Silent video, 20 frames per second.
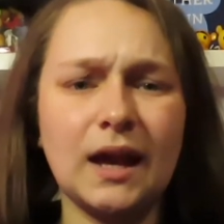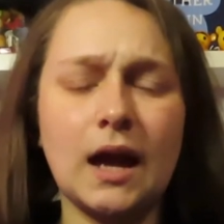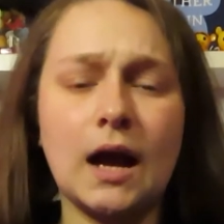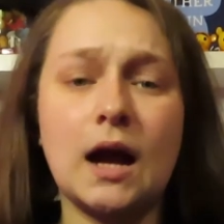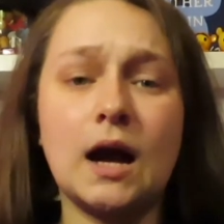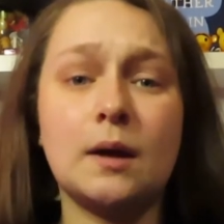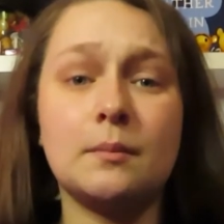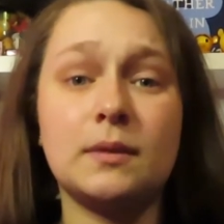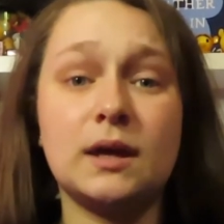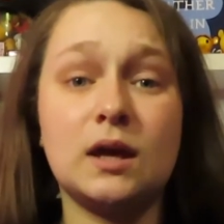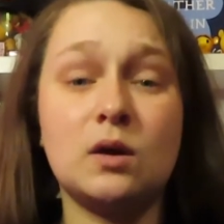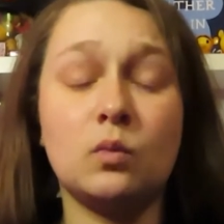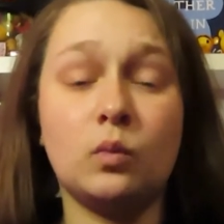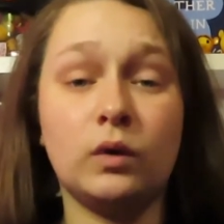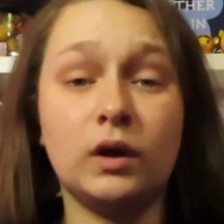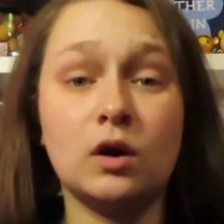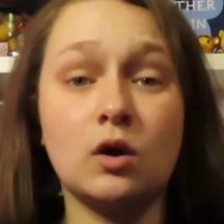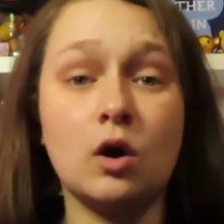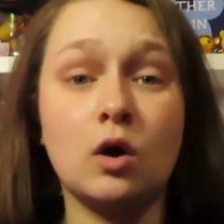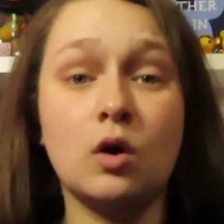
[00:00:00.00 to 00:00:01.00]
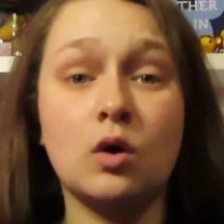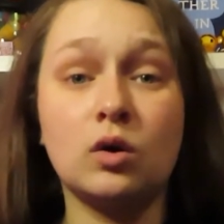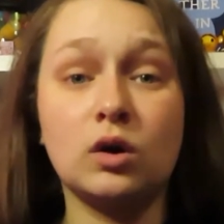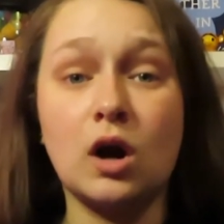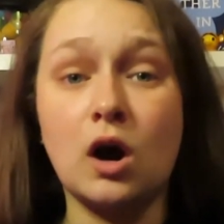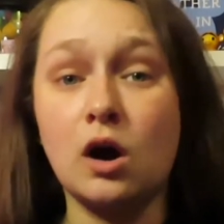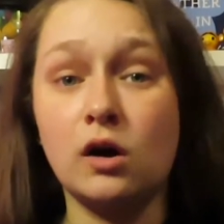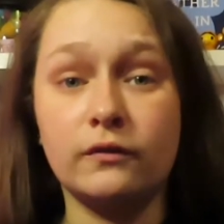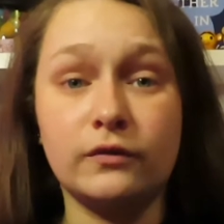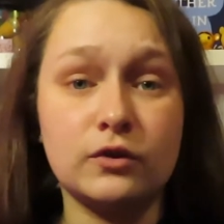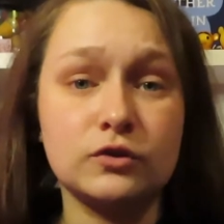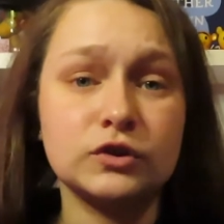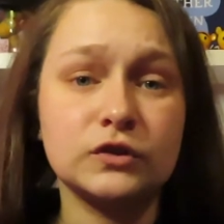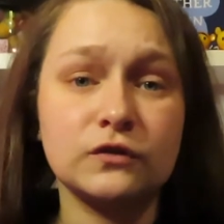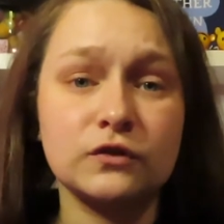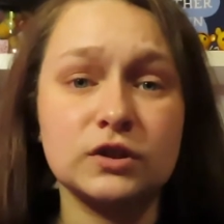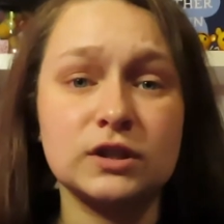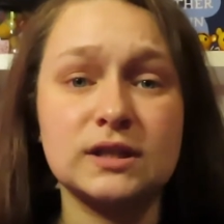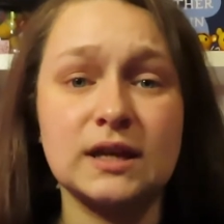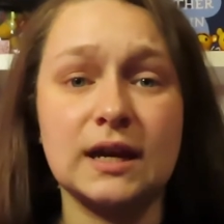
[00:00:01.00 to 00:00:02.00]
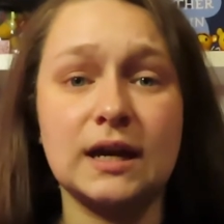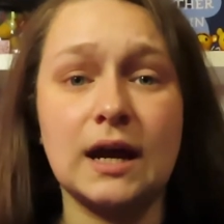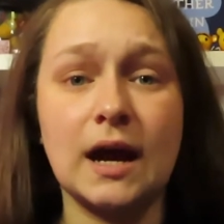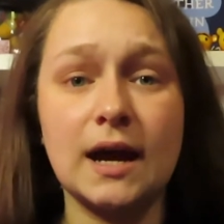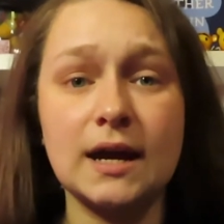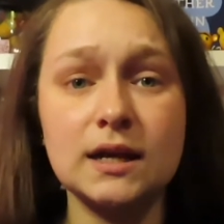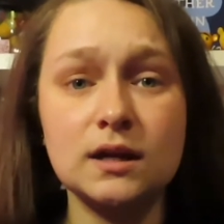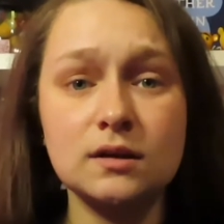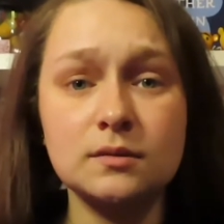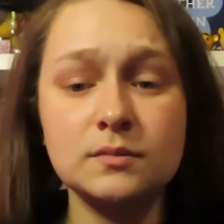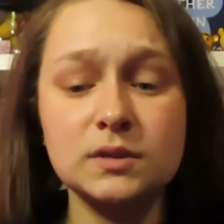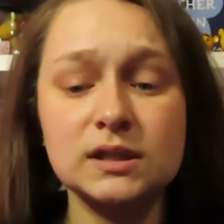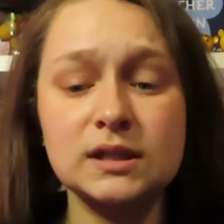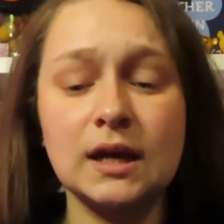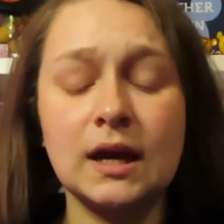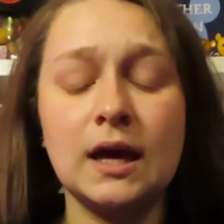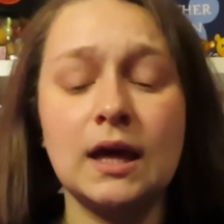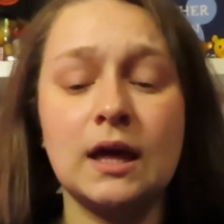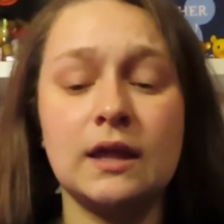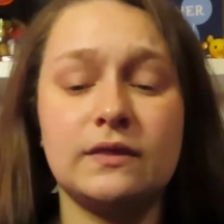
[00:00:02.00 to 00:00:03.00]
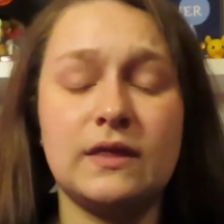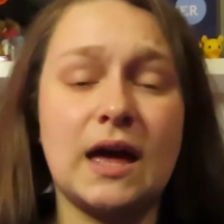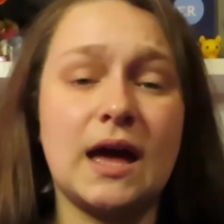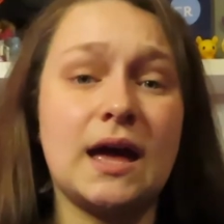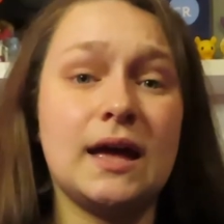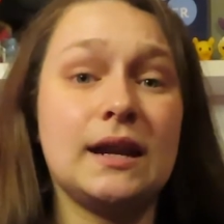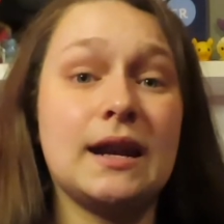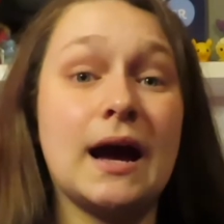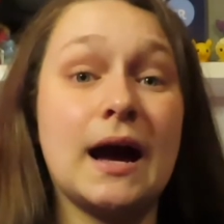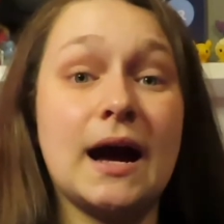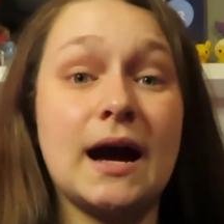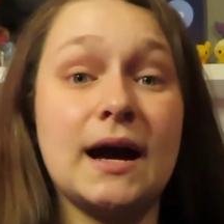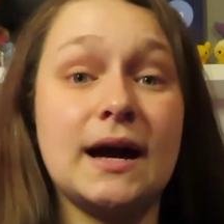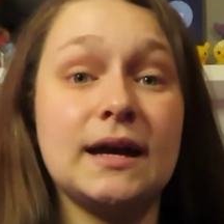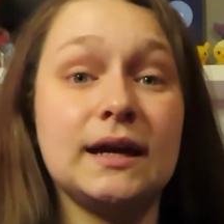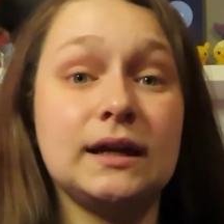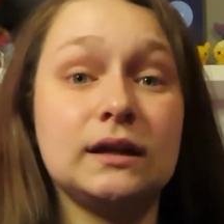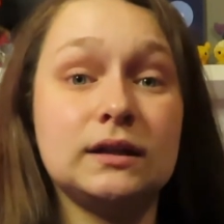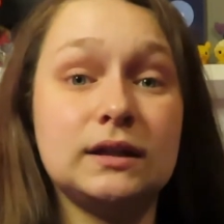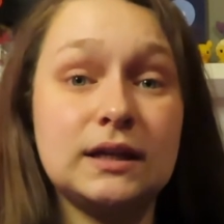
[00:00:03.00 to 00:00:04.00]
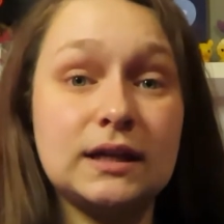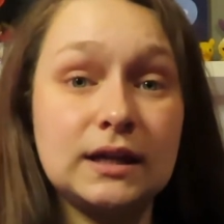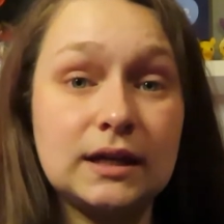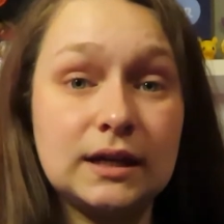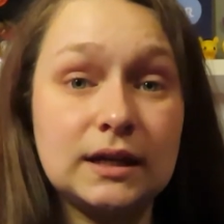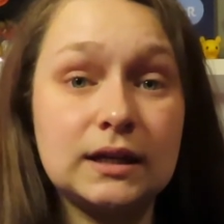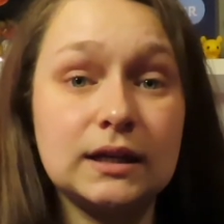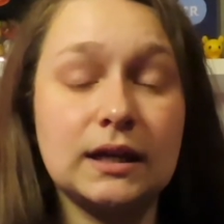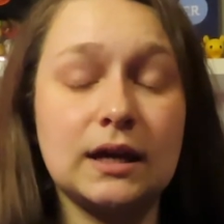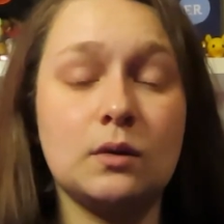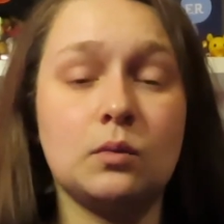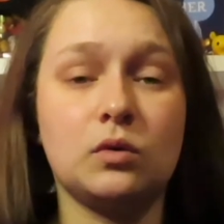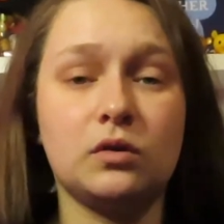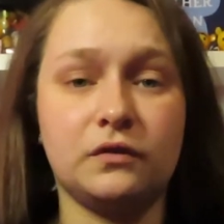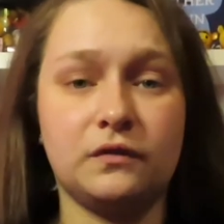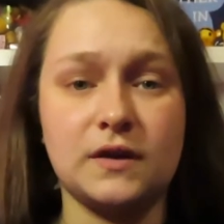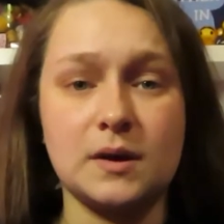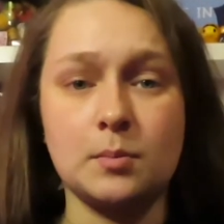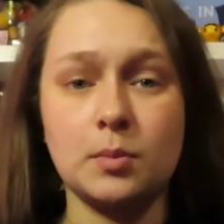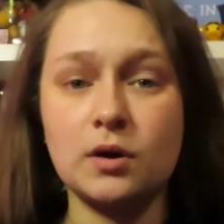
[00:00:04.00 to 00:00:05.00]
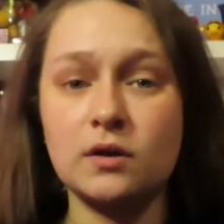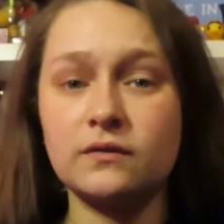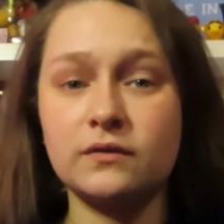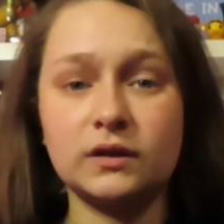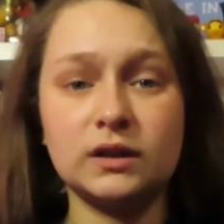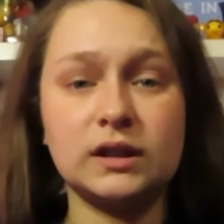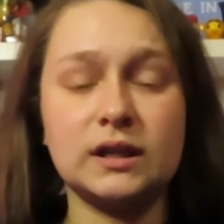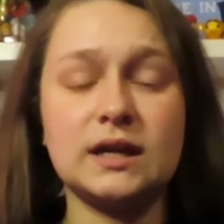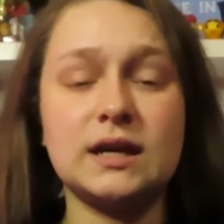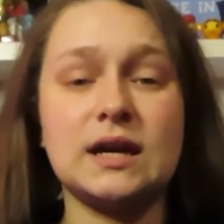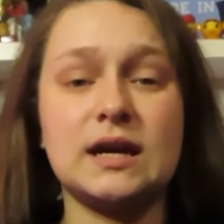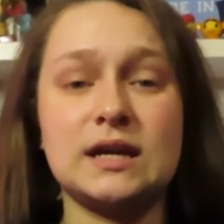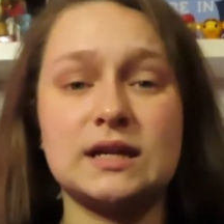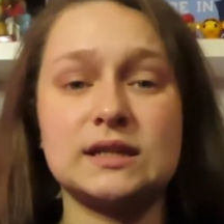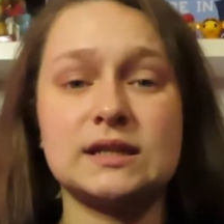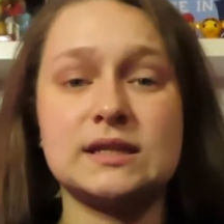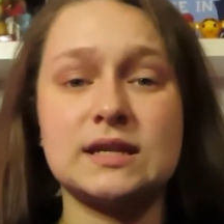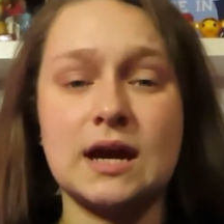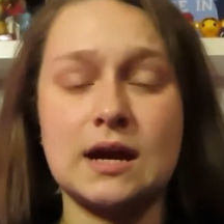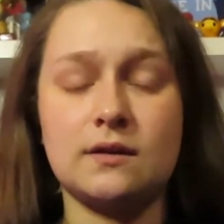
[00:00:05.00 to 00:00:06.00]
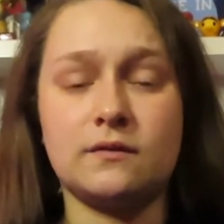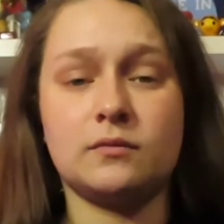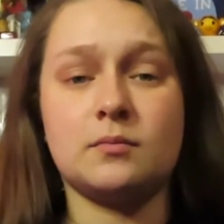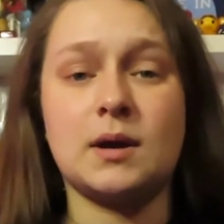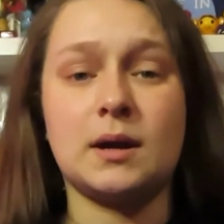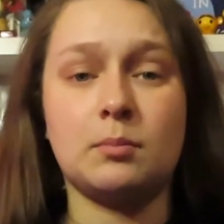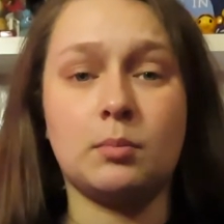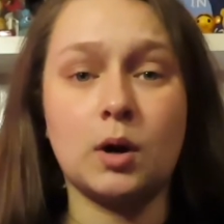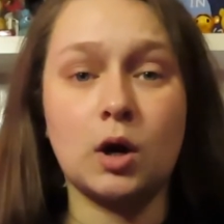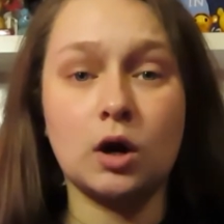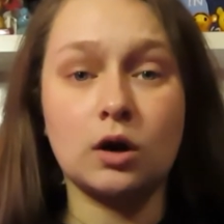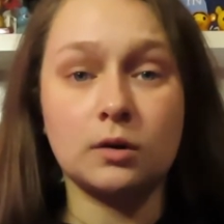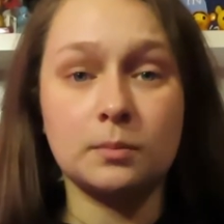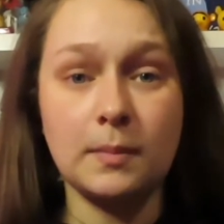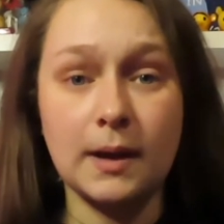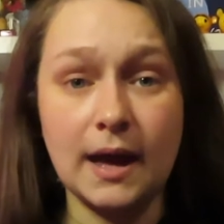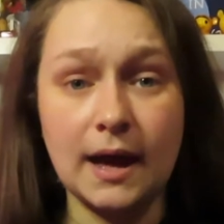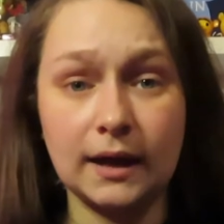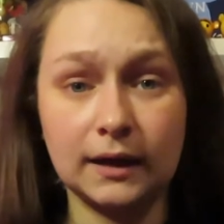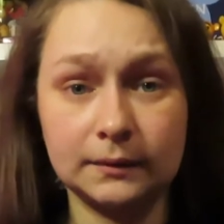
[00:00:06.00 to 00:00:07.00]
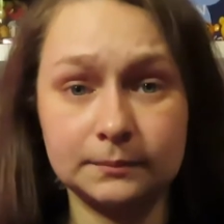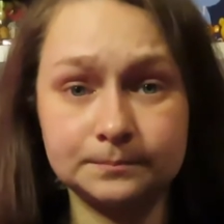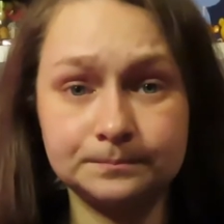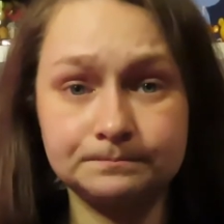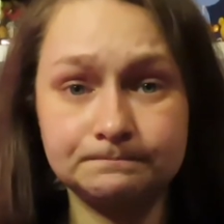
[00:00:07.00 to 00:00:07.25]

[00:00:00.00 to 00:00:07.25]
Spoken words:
It will hold all those first aid items that I need. It will fit perfectly inside of my park bag